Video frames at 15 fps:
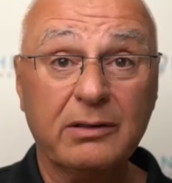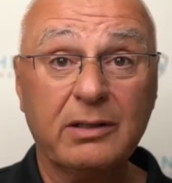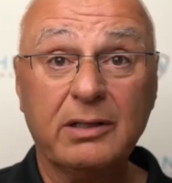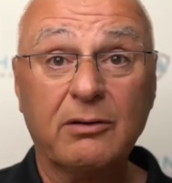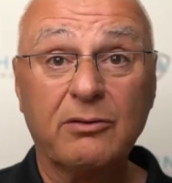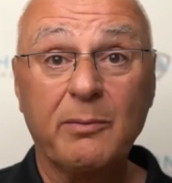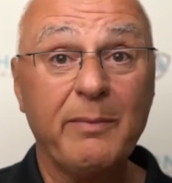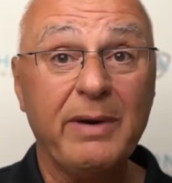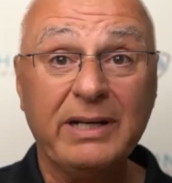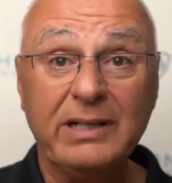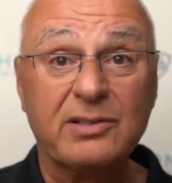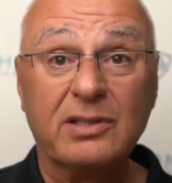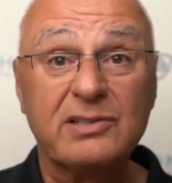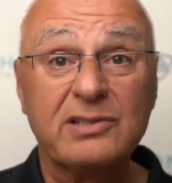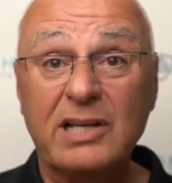the many
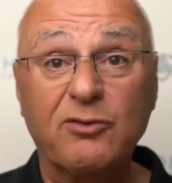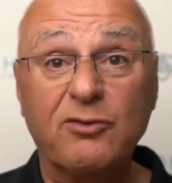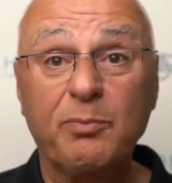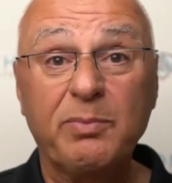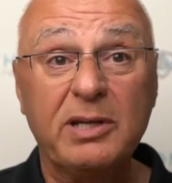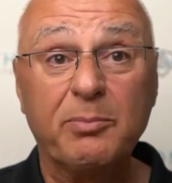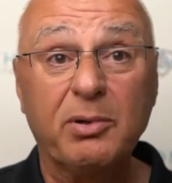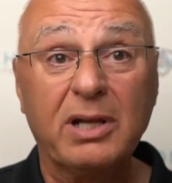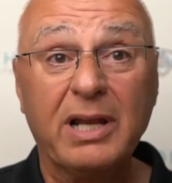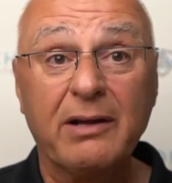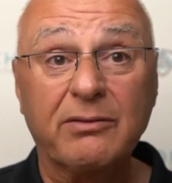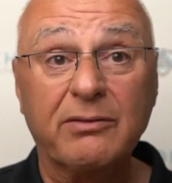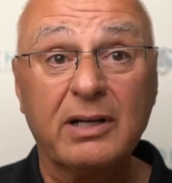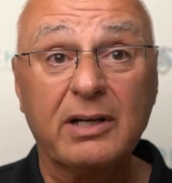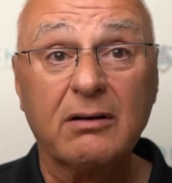successful people out
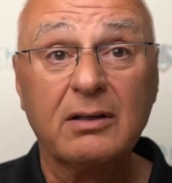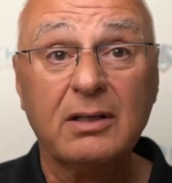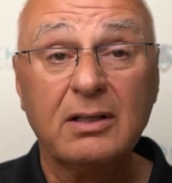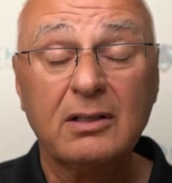there